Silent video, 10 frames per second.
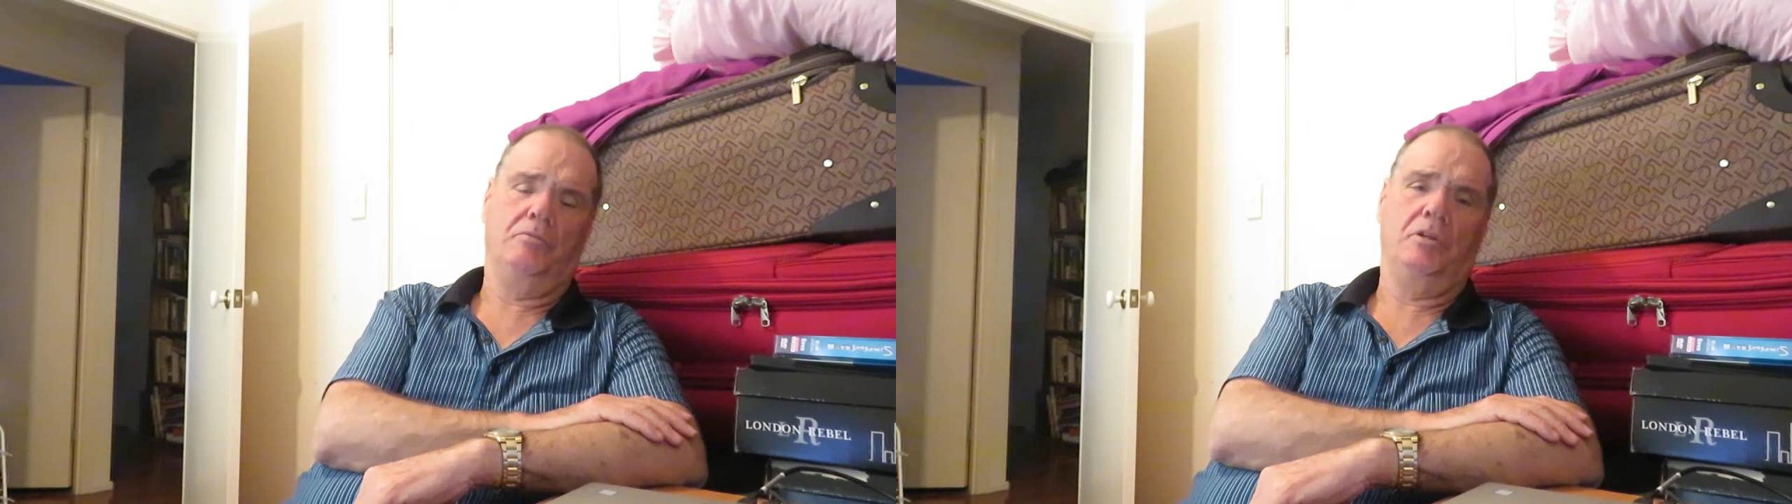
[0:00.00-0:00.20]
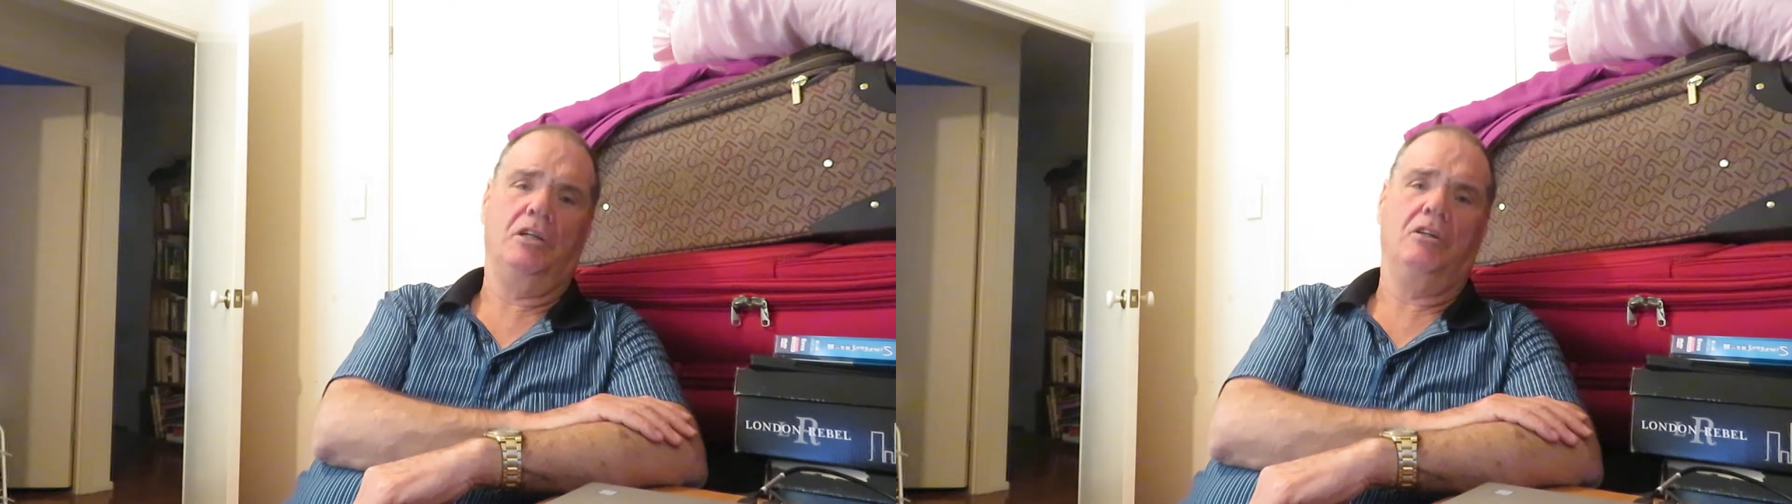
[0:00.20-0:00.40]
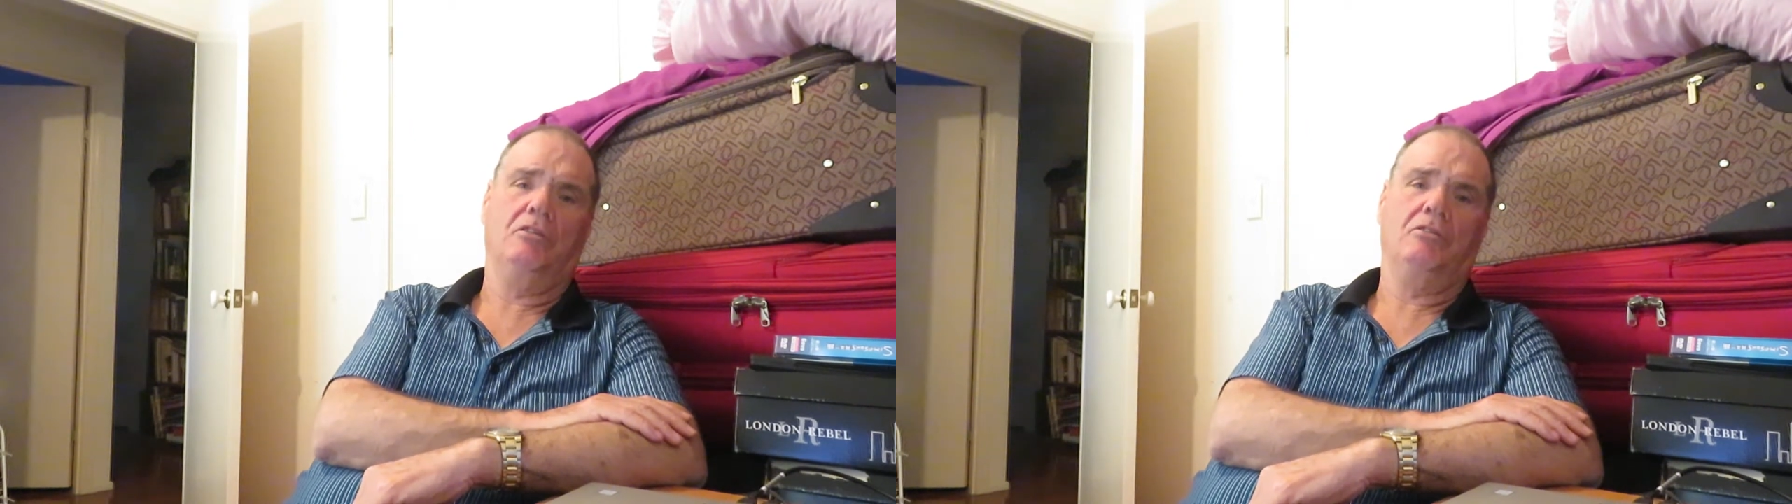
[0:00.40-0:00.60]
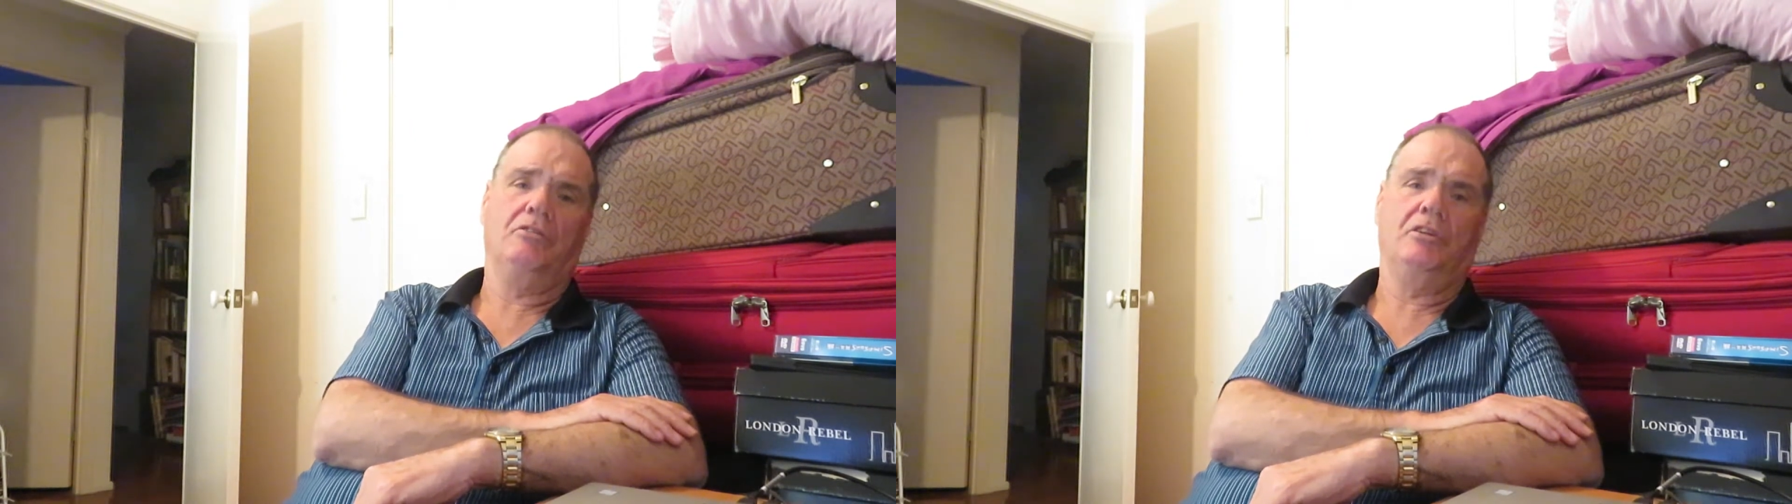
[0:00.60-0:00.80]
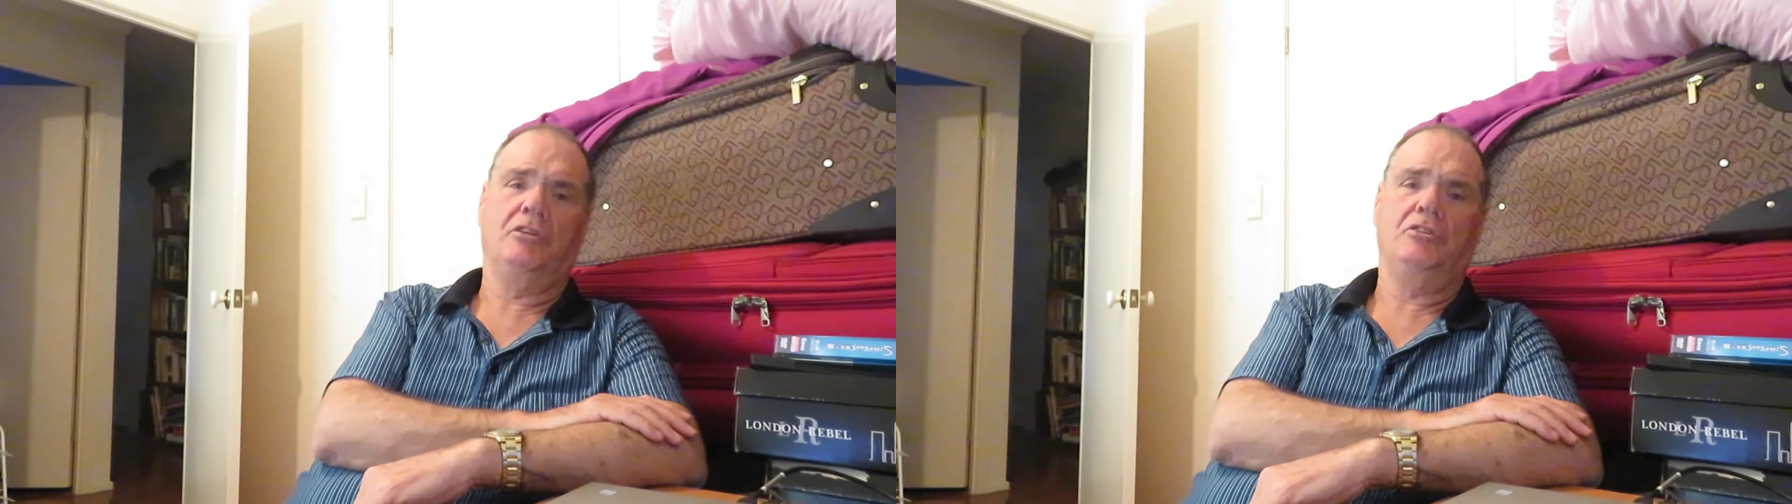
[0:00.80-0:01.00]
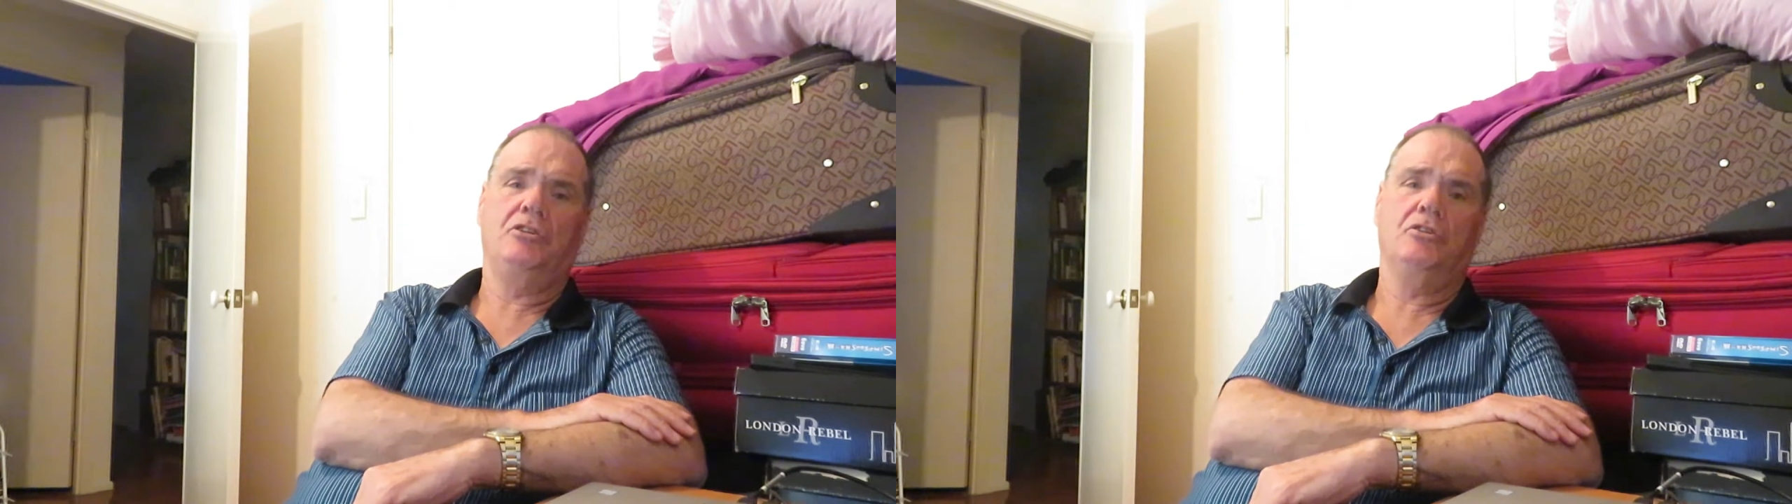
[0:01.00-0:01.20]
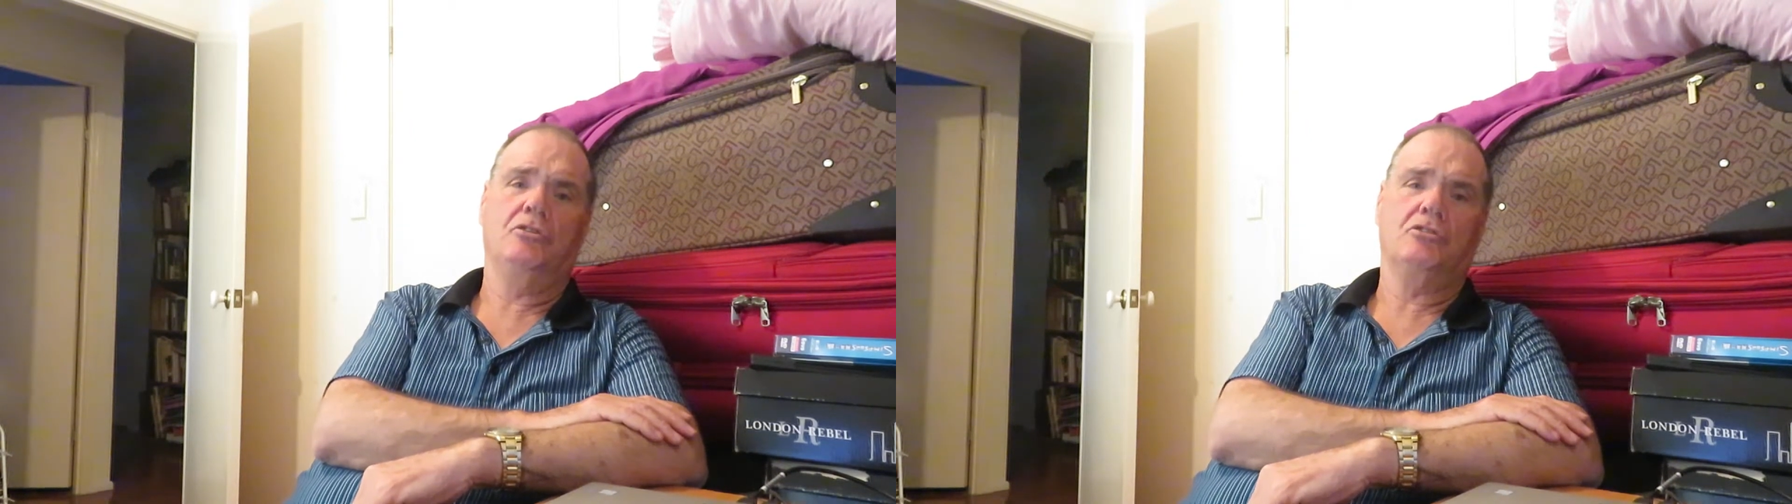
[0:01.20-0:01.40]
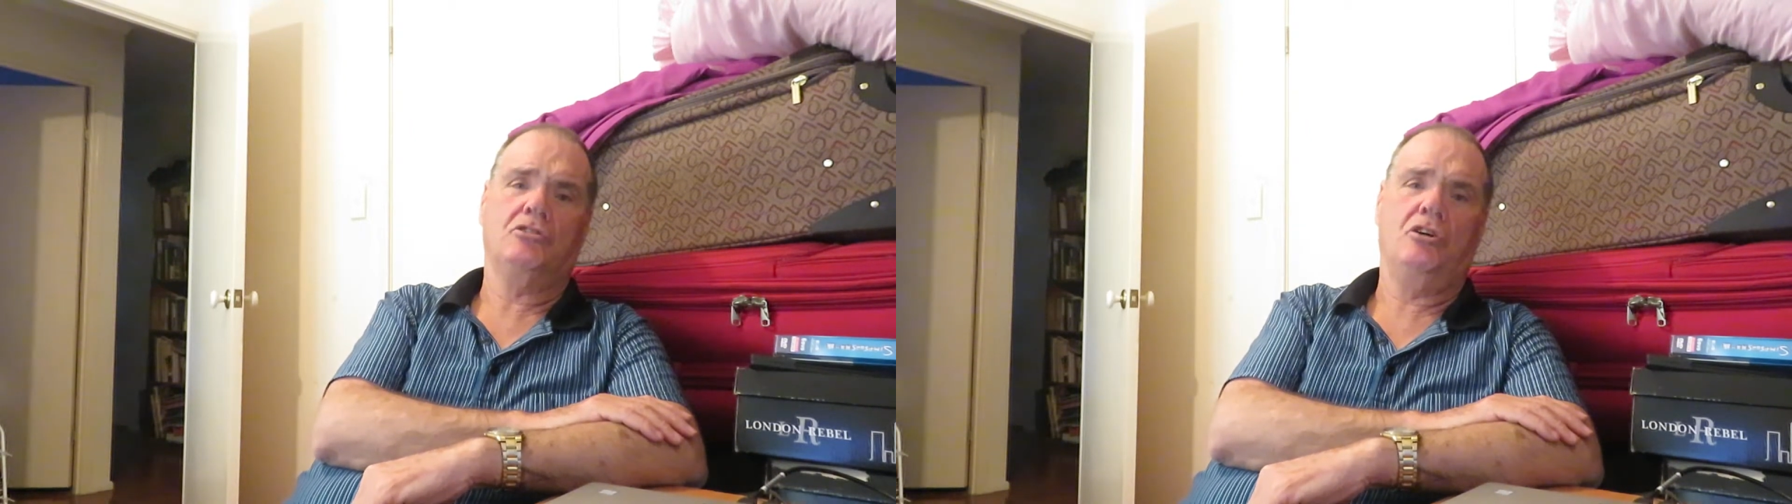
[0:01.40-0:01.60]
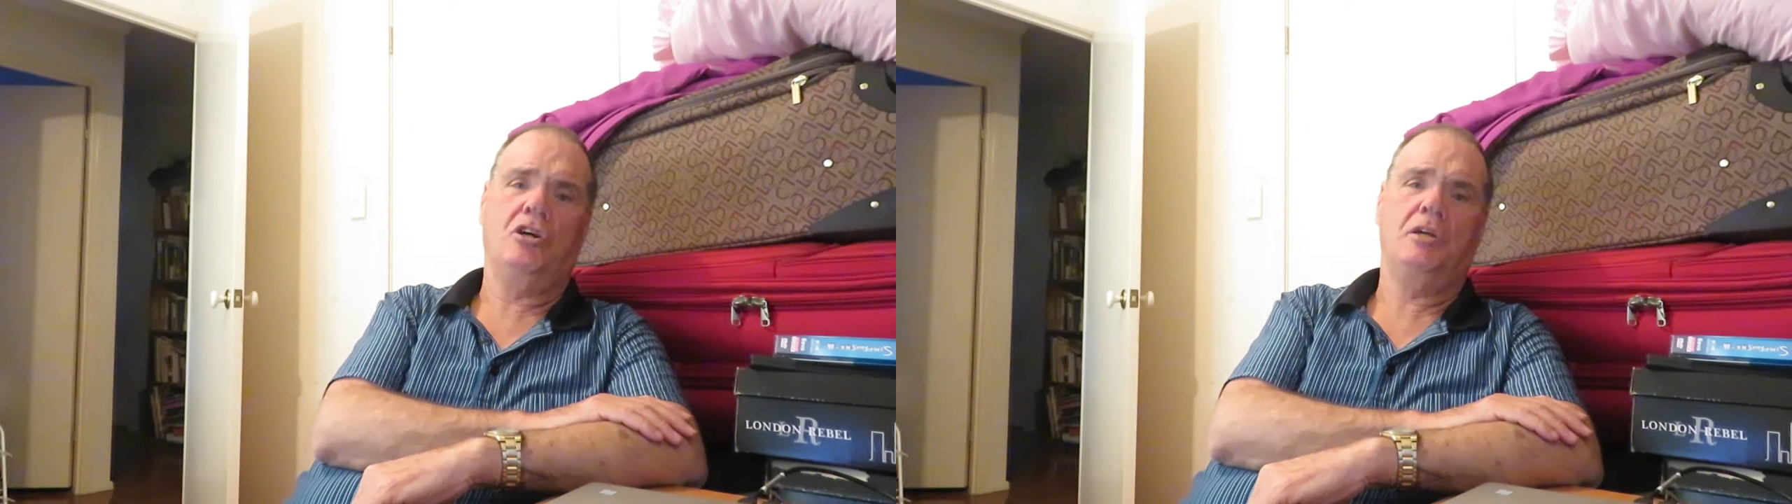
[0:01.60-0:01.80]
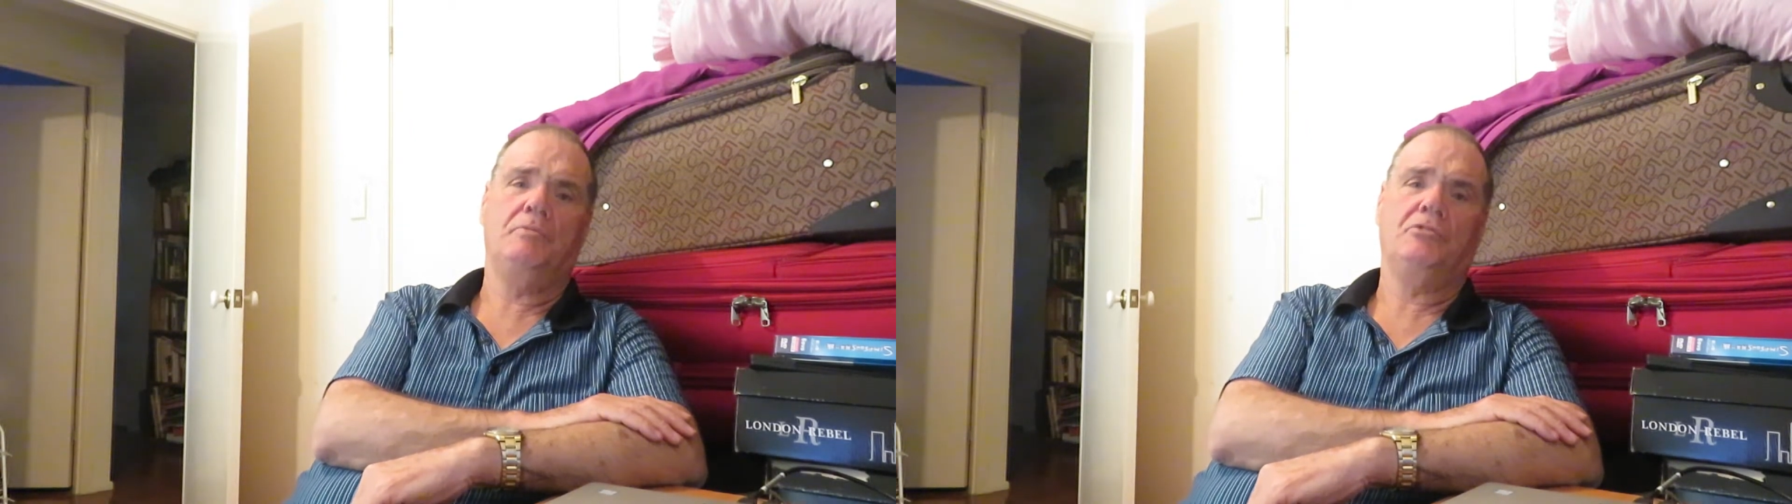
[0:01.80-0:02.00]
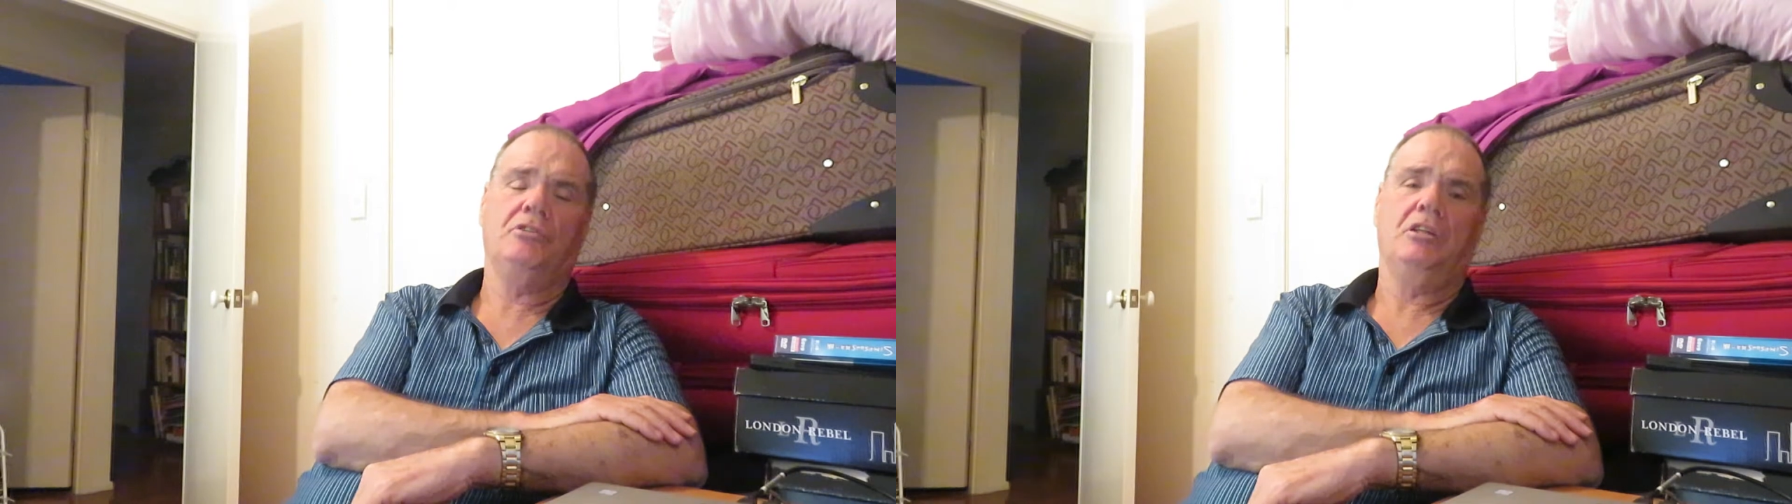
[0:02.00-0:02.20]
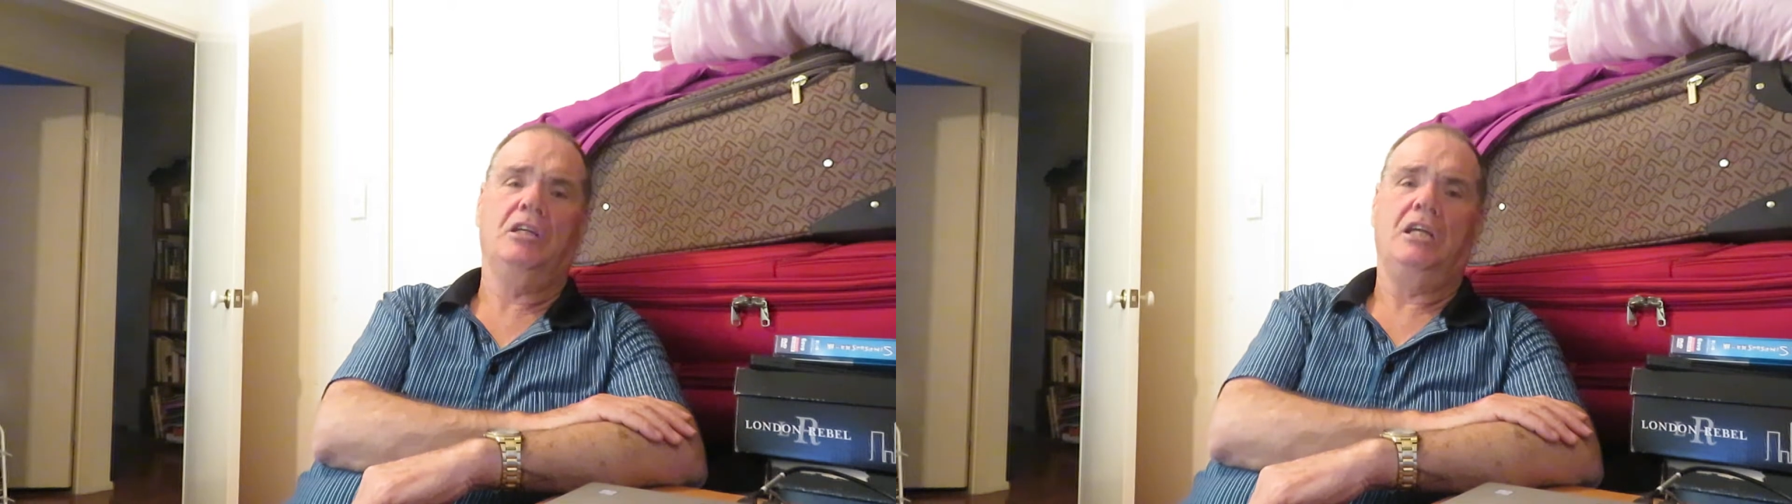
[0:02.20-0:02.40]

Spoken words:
Well, the New York Times